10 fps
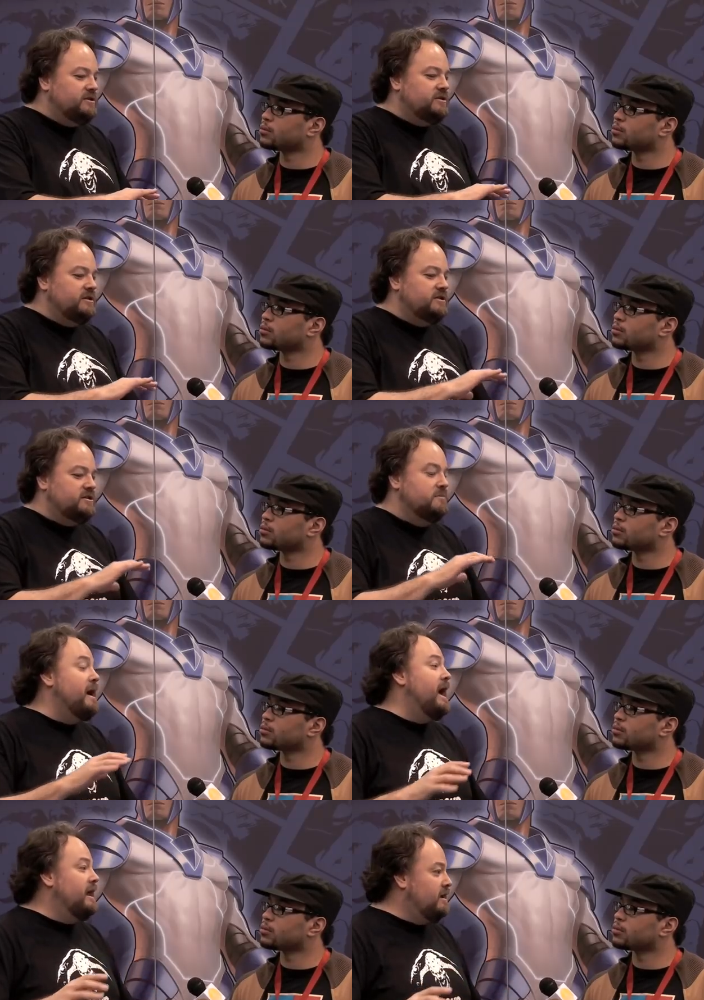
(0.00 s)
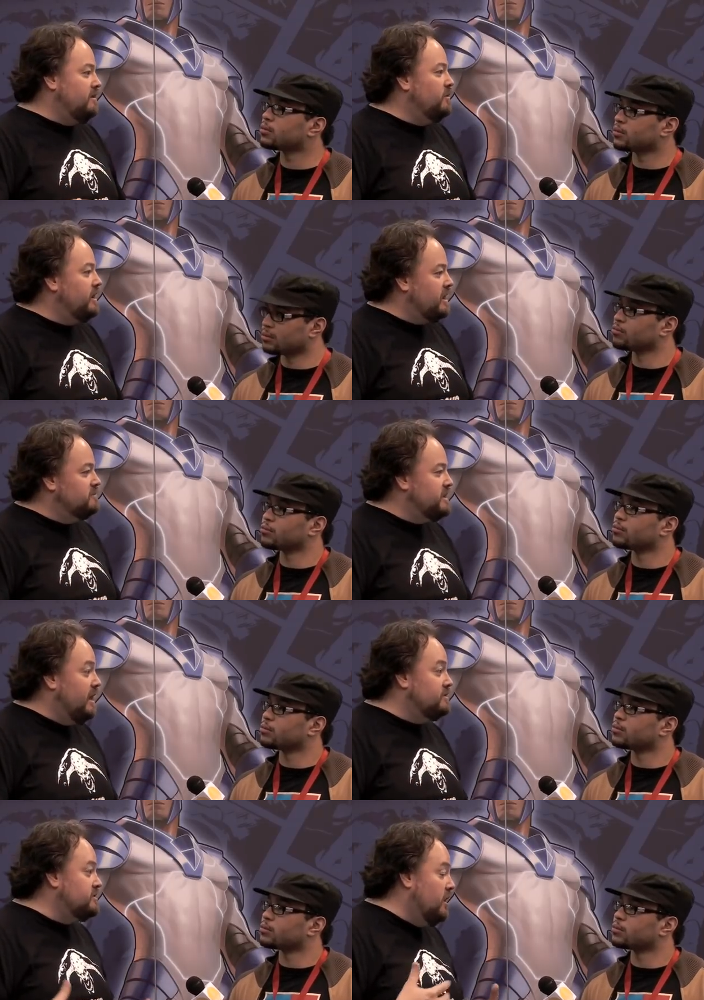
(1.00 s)
Speaker 1: it's it's thematic when it comes
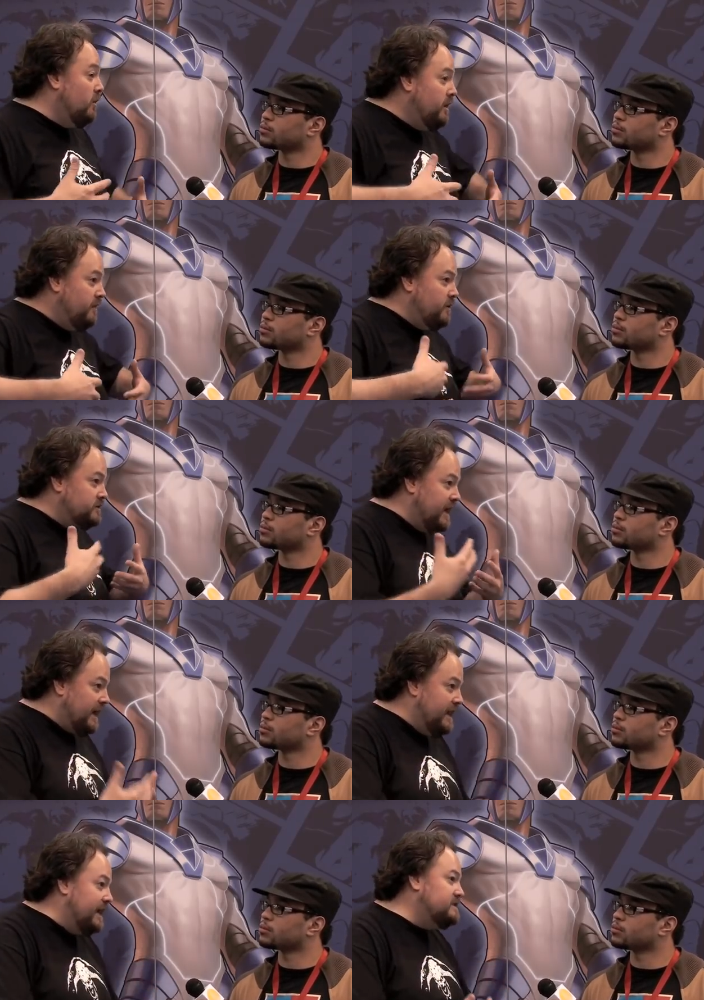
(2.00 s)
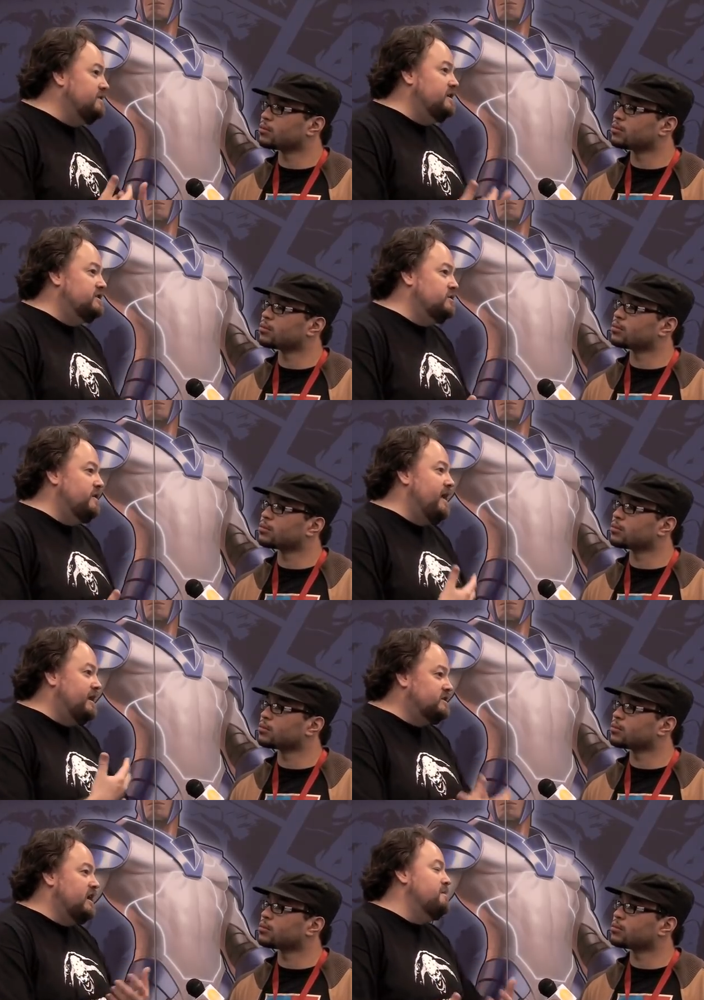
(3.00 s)
out. So there's that connectivity to it, and that
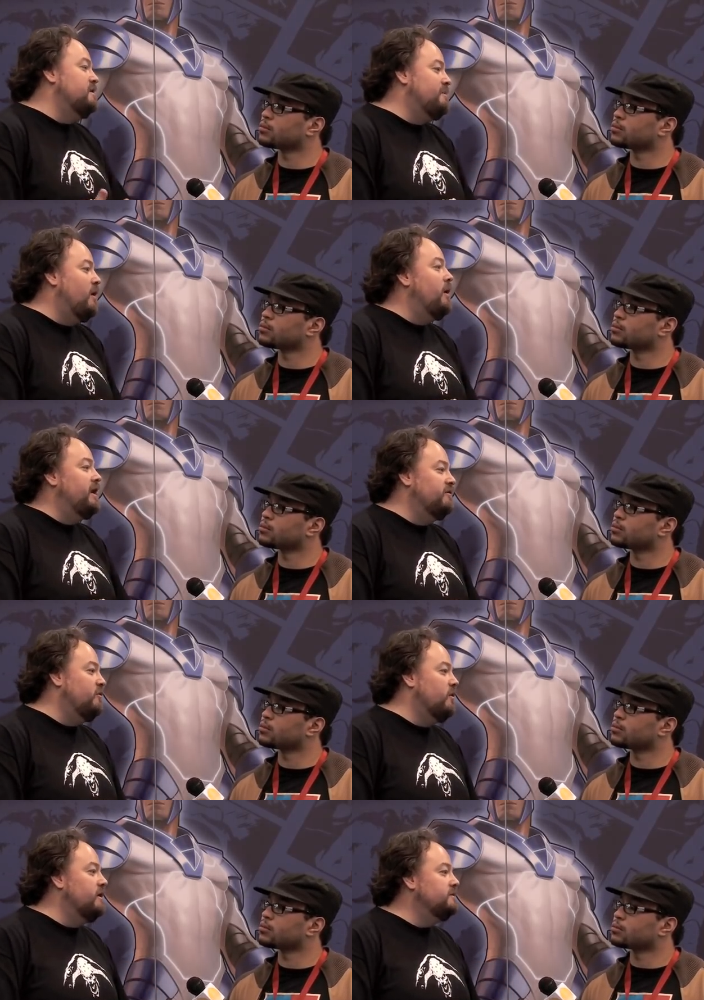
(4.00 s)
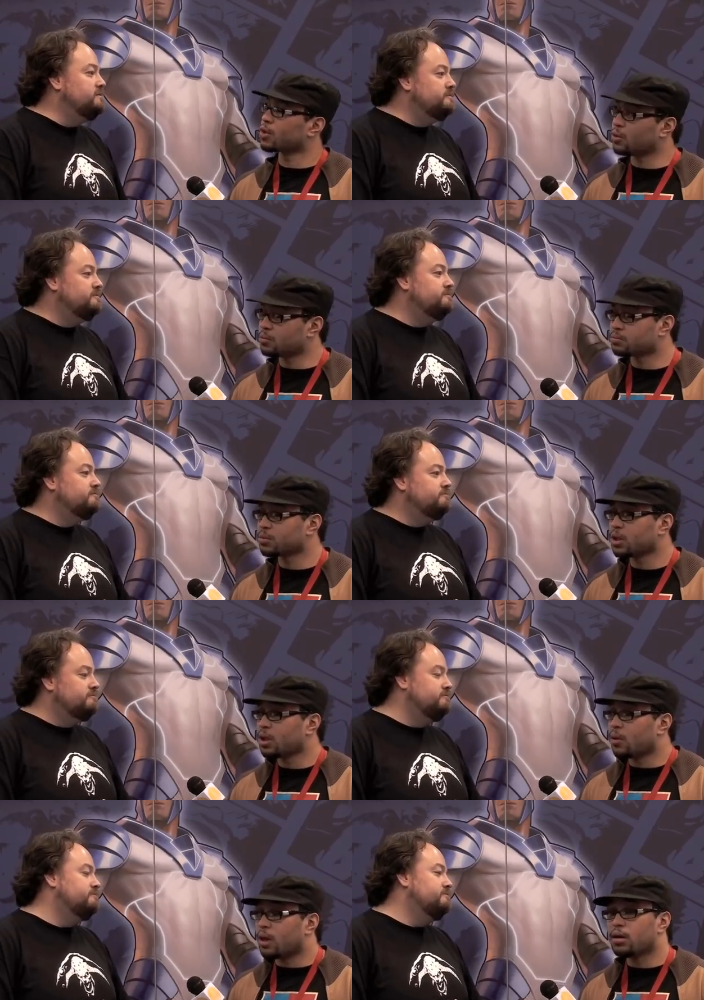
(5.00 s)
excitement about waiting for it.
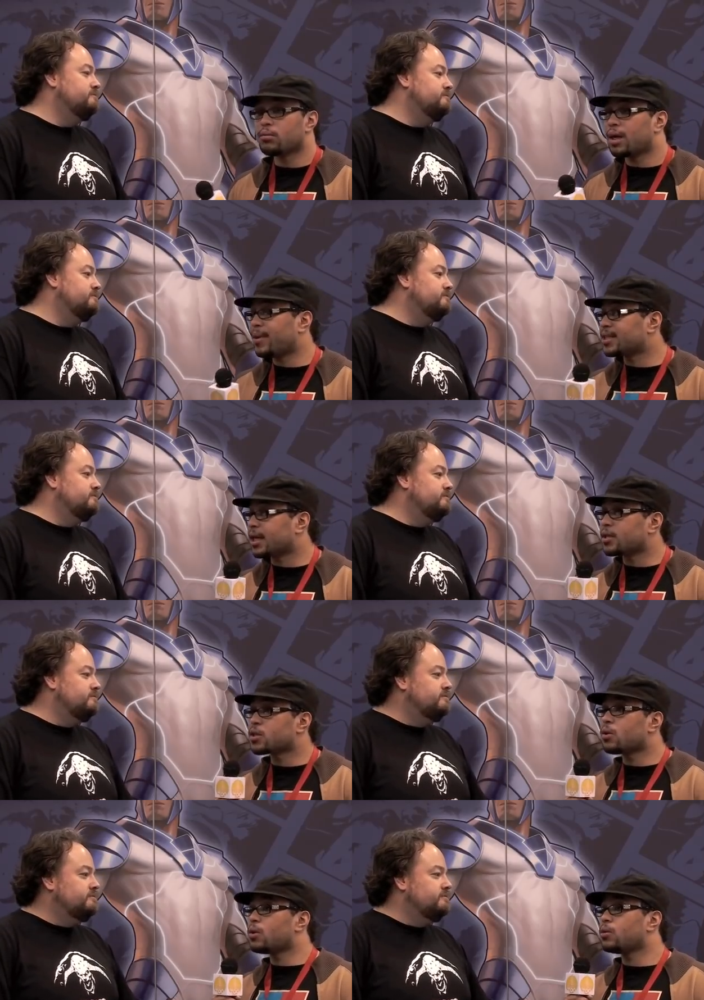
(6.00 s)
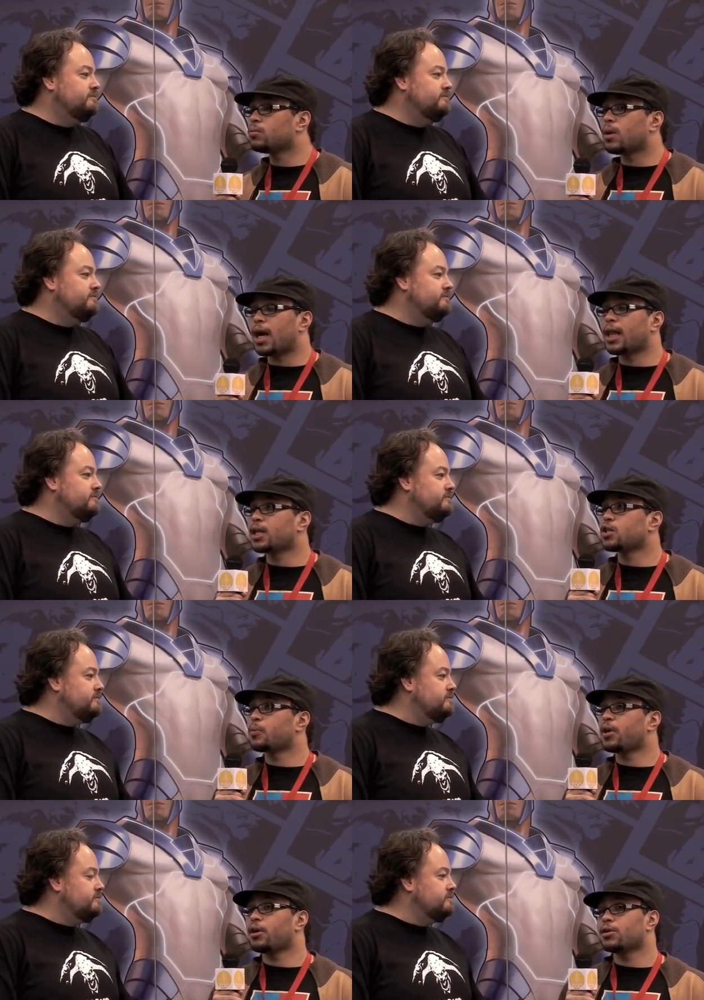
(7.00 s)
Speaker 2: Well, I mean, it sounds cool. I like
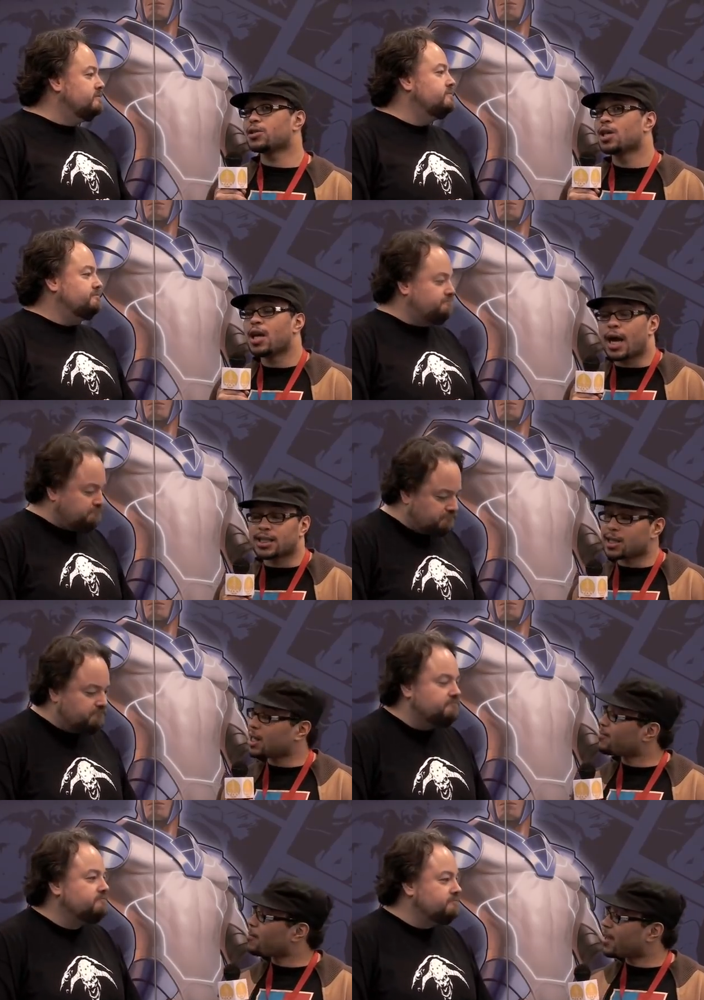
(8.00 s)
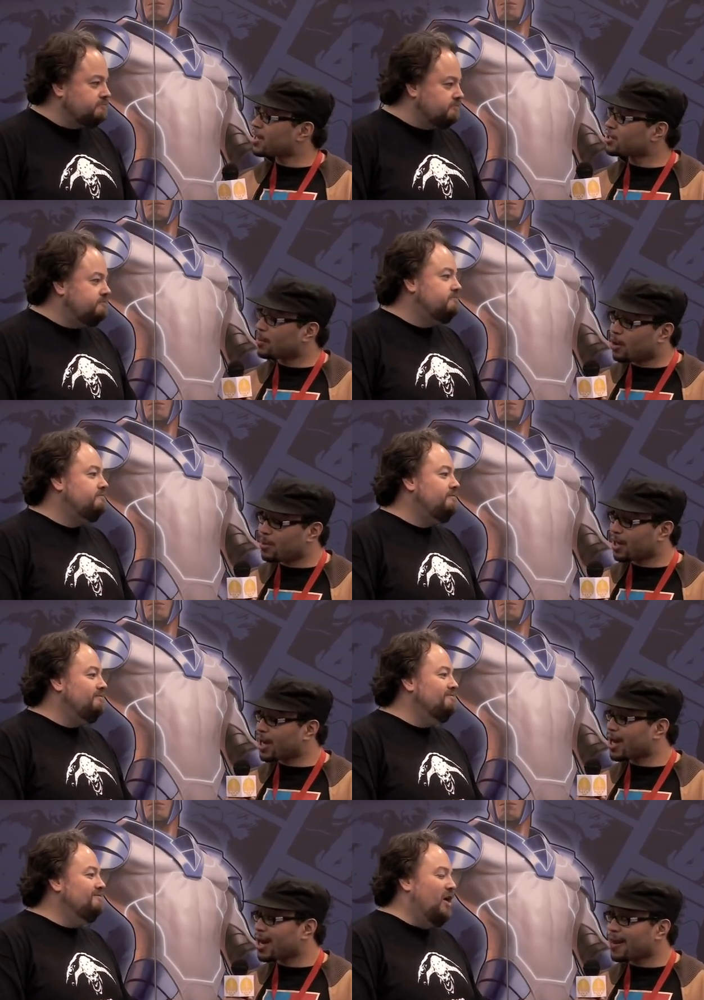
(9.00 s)
superheroes. I signed up for beta, so I'm hoping to
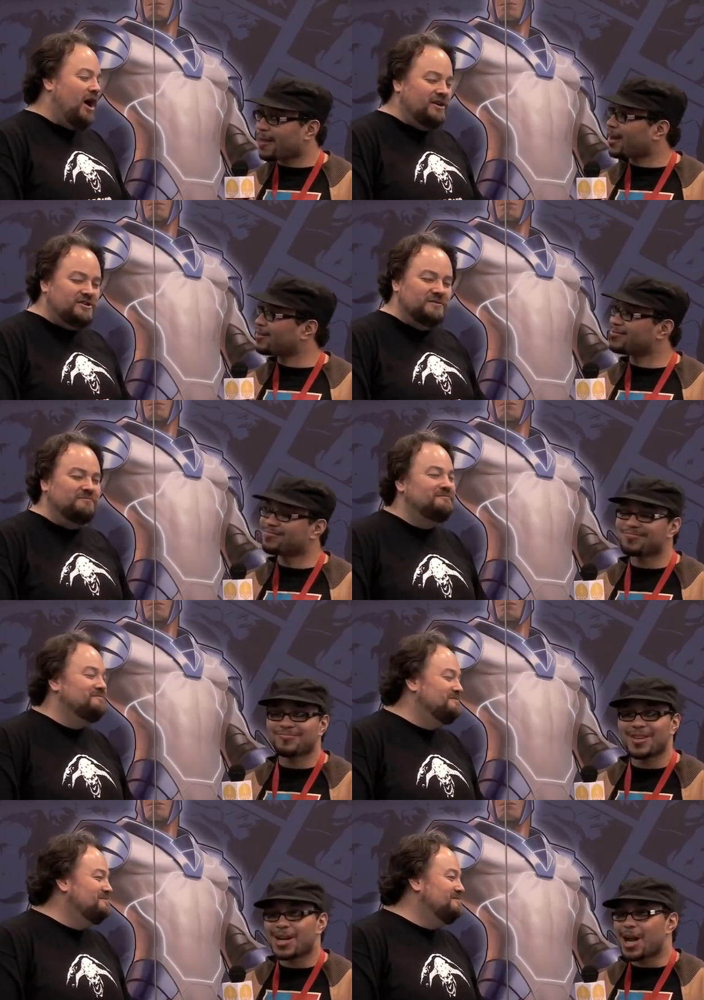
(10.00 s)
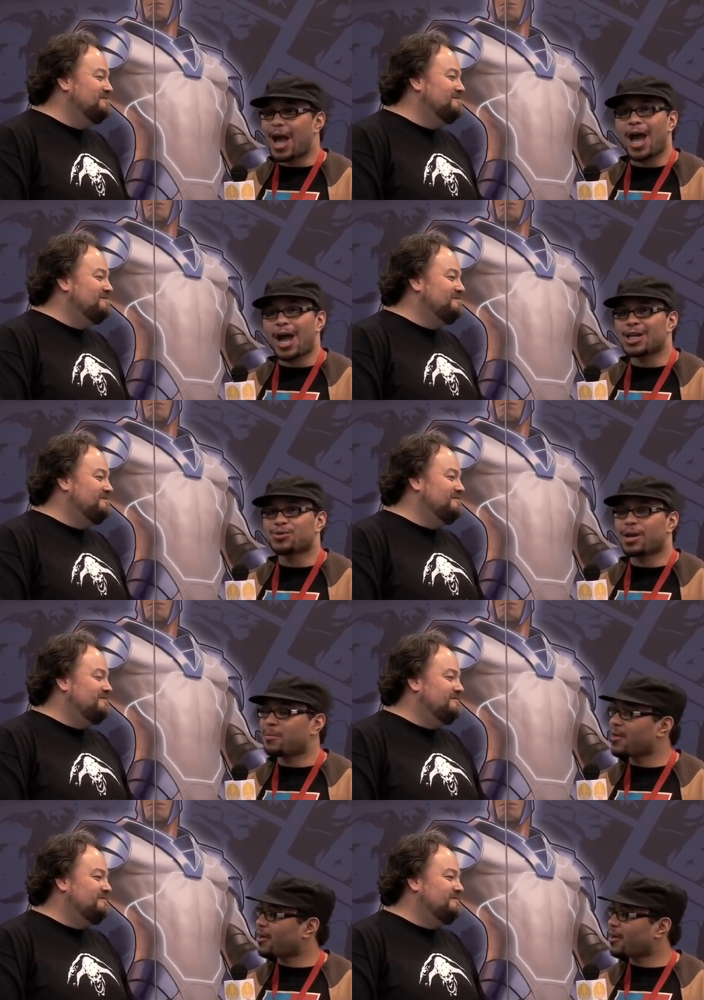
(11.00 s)
get in, and awesome. then. I just want to